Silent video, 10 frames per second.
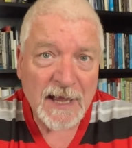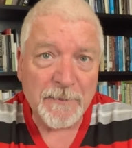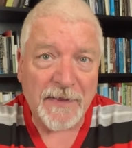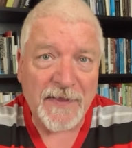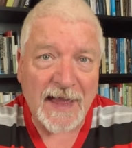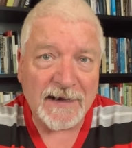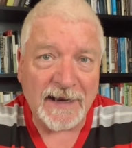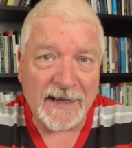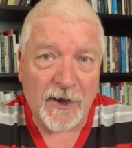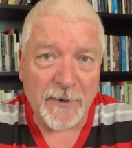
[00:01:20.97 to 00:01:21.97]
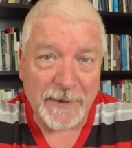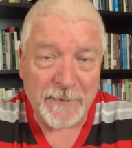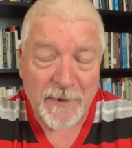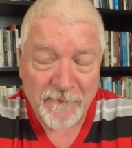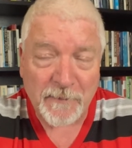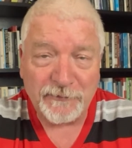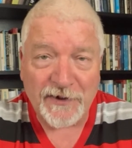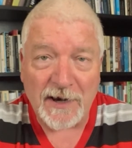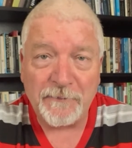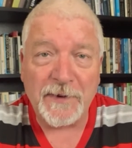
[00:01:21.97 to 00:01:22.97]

but then he got a bit above himself.